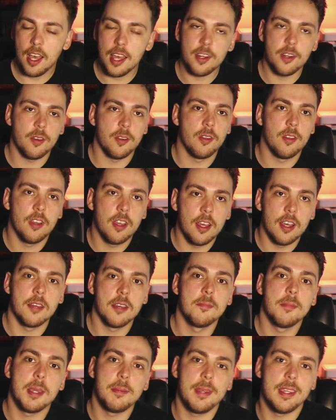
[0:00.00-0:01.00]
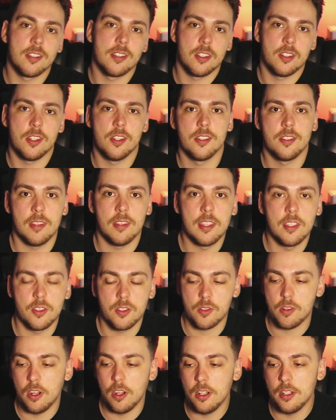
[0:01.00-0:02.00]
I don't know, maybe it's just the
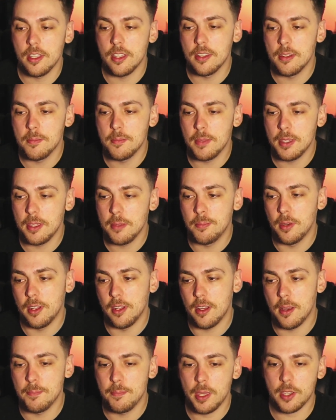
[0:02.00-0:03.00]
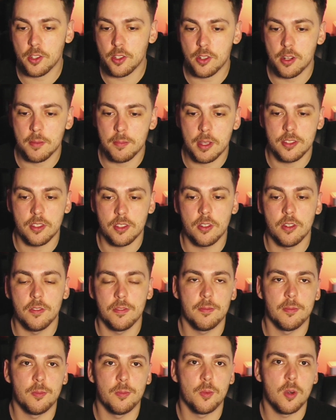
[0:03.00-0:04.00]
Australian in me, but I'm picturing
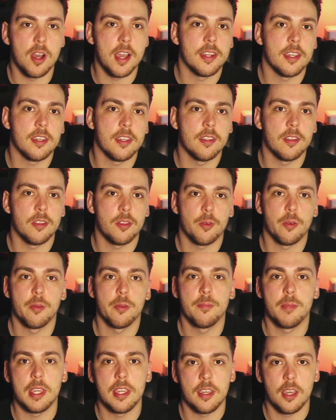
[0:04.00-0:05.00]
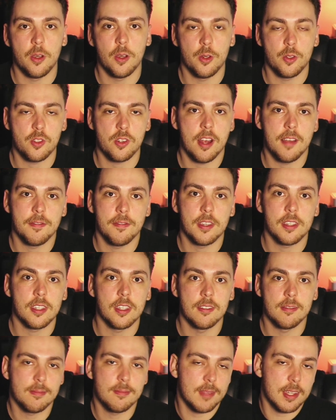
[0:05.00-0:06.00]
myself riding it through peak hour traffic
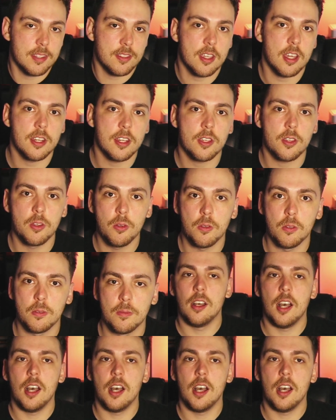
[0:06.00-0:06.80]
and that's kind of cool.